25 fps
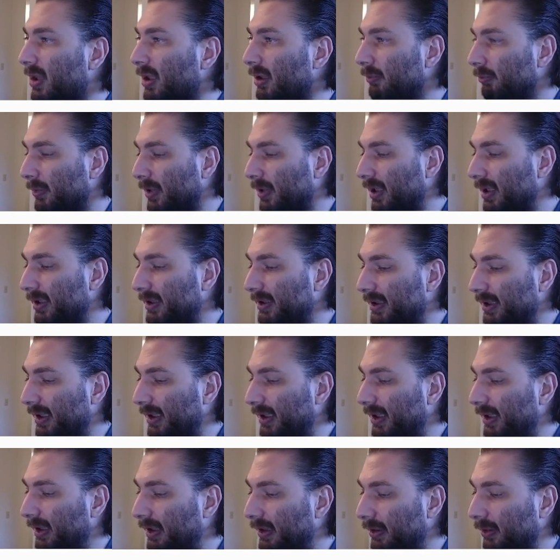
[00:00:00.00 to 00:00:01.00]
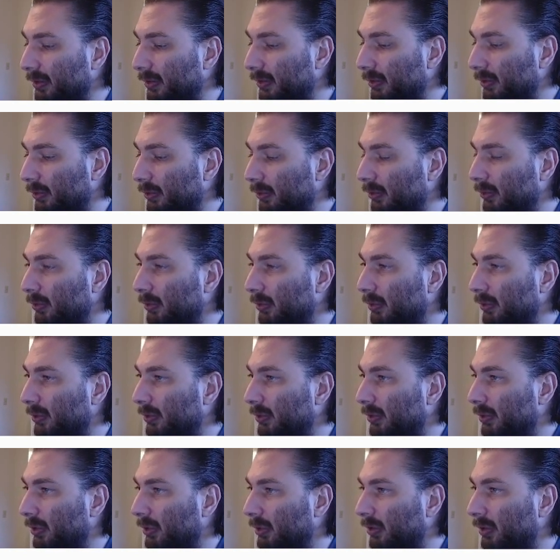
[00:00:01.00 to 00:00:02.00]
by saying
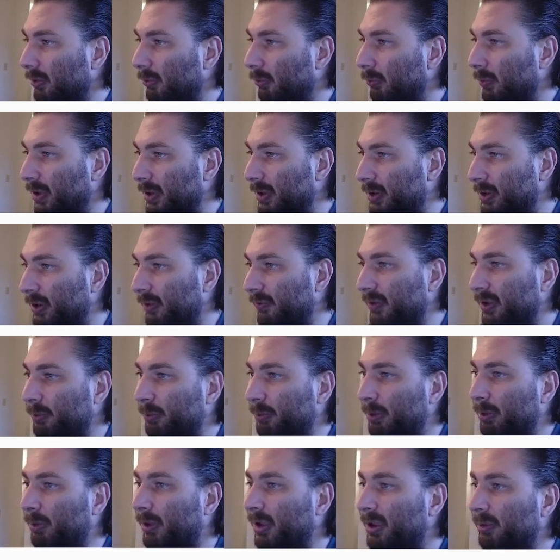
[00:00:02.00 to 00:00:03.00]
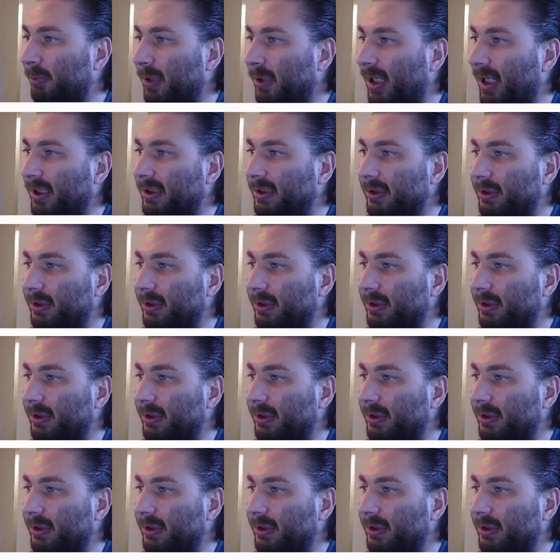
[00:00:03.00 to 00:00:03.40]
what surface we want to pass it